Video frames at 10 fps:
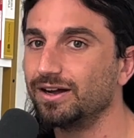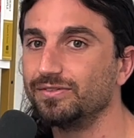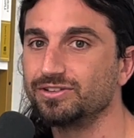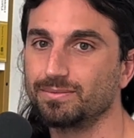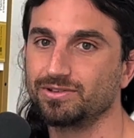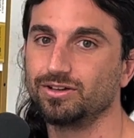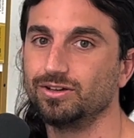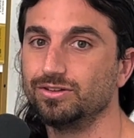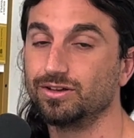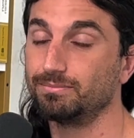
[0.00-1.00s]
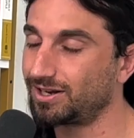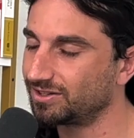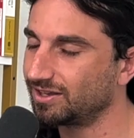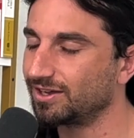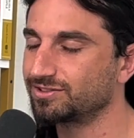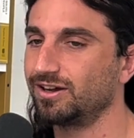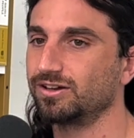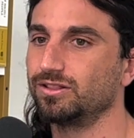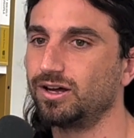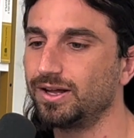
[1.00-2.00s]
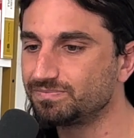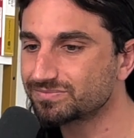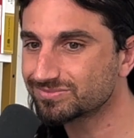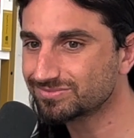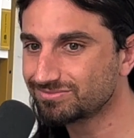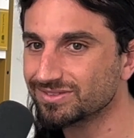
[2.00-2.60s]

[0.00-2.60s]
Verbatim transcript: on this episodes on podcast talk a lot,